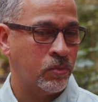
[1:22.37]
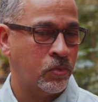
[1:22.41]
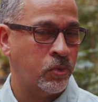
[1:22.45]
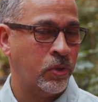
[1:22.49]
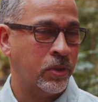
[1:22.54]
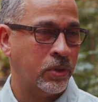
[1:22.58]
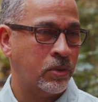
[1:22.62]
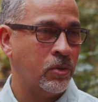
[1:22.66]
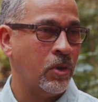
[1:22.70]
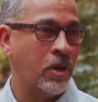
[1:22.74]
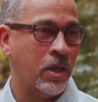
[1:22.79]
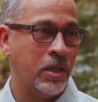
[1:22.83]

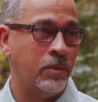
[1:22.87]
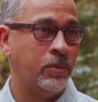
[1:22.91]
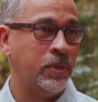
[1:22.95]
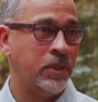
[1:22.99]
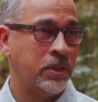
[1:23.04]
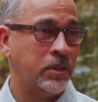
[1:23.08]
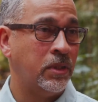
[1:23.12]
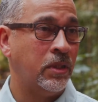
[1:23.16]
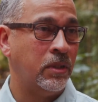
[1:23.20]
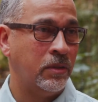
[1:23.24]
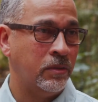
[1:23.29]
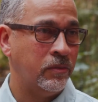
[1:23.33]
critical
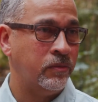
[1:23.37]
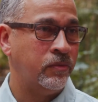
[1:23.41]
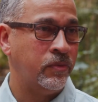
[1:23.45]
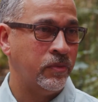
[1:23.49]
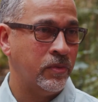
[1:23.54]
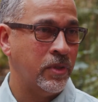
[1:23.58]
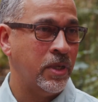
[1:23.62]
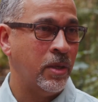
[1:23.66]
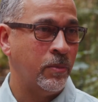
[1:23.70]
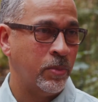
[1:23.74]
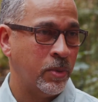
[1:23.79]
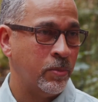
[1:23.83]
elements of
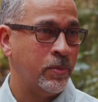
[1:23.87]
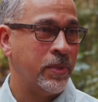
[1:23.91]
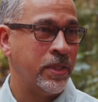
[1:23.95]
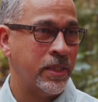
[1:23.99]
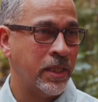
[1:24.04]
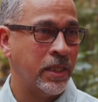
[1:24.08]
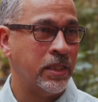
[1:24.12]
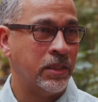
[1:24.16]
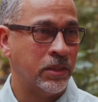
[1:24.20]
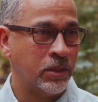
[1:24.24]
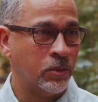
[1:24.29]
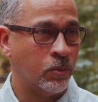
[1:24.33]

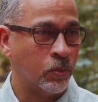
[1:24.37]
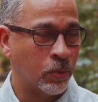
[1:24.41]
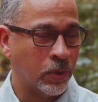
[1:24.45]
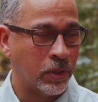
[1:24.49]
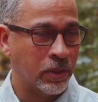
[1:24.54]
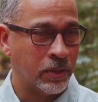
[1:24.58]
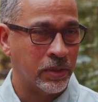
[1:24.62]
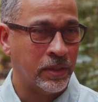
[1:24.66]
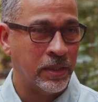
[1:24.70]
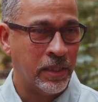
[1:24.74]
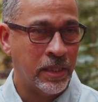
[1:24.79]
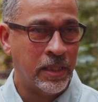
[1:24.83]
implementation
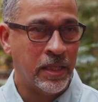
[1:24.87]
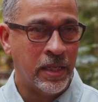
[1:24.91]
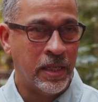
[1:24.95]
were.